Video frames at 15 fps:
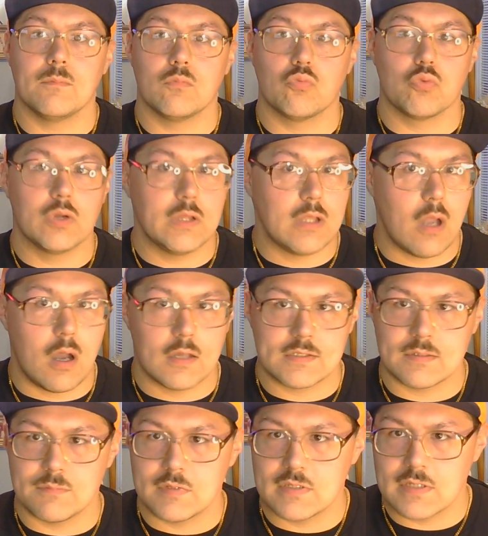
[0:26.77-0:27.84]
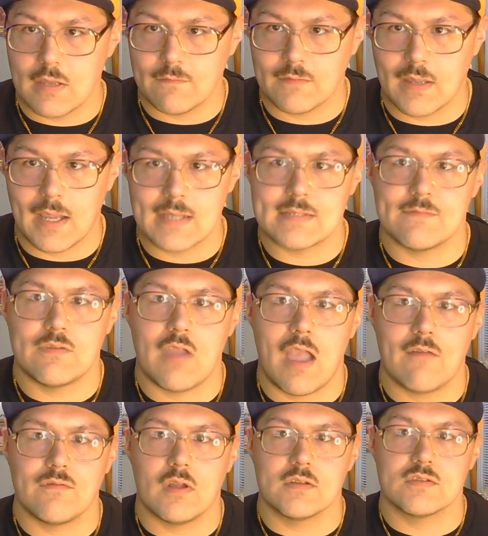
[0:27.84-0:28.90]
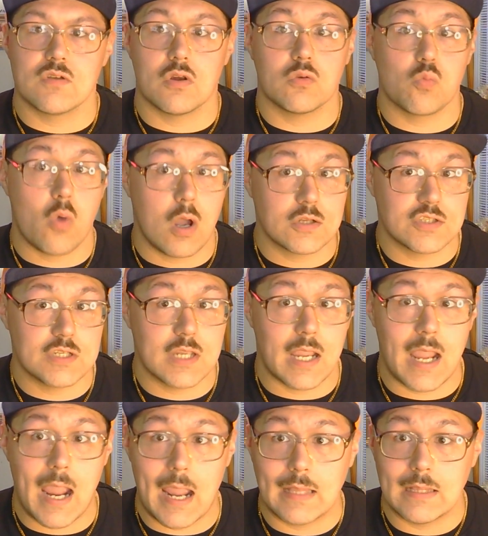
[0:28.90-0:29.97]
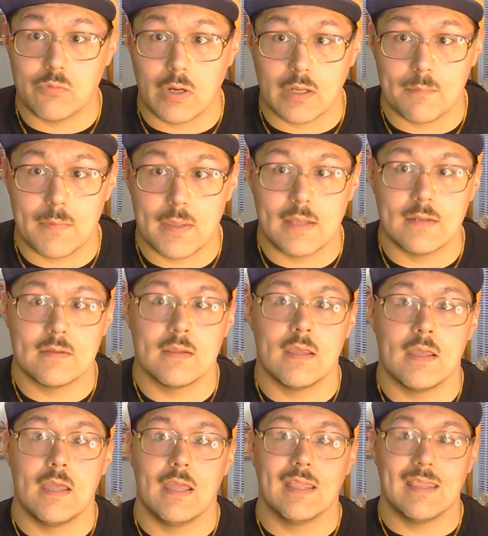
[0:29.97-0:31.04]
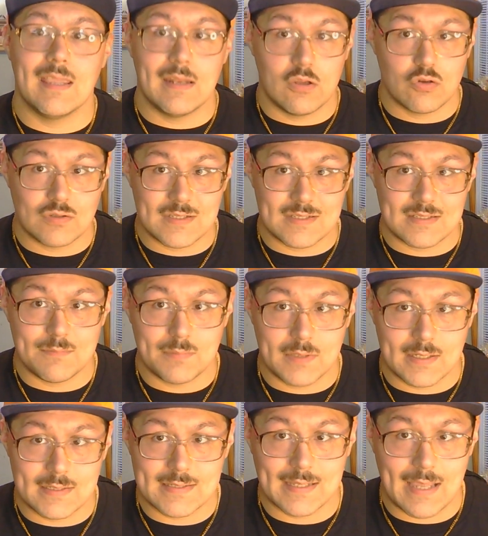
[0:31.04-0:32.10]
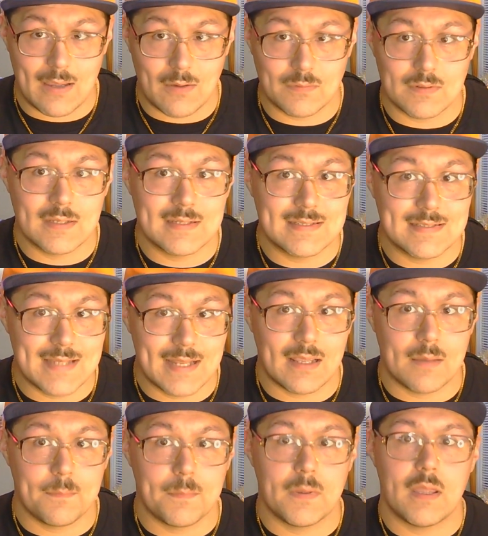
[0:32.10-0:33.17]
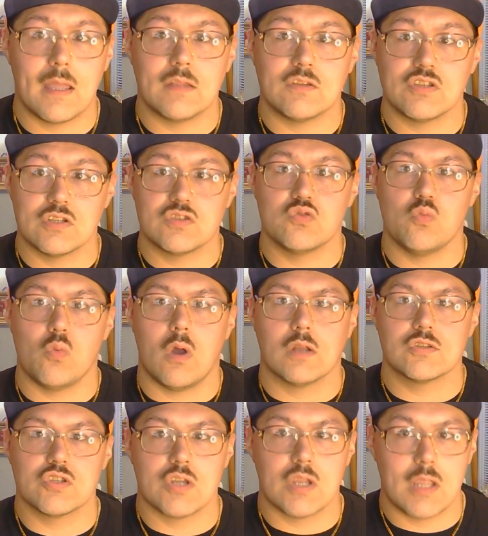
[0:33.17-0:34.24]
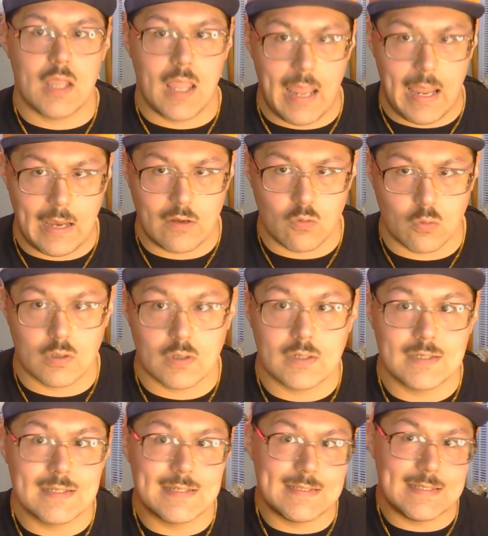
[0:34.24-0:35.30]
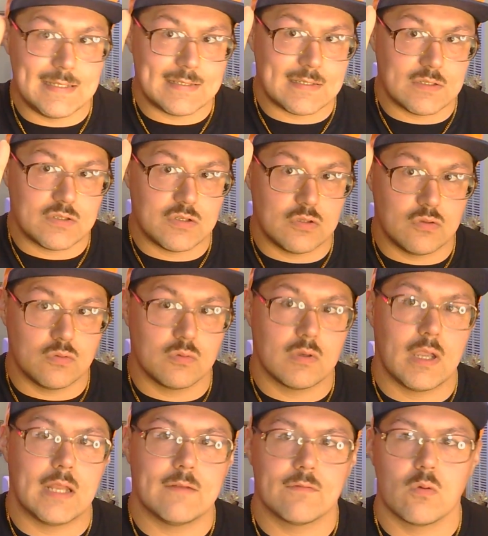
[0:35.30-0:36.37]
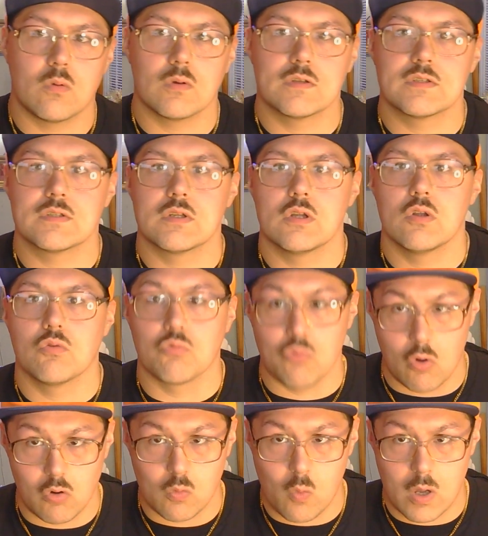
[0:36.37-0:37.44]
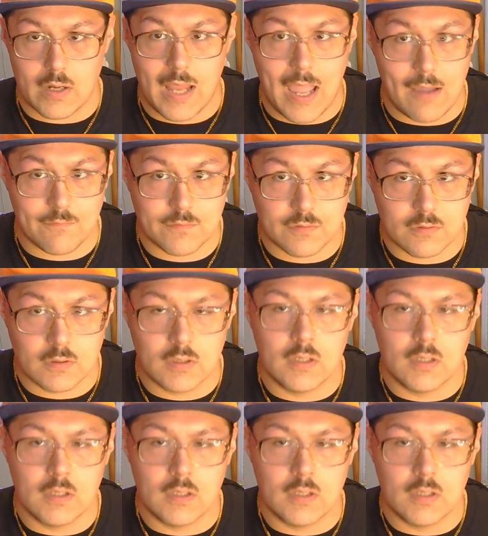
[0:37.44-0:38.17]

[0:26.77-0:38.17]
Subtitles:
Really awesome stuff, guys. If you have not started watching, I highly recommend getting your Disney Plus account set up just to watch Andor Season 2 and, of course, Rogue One after.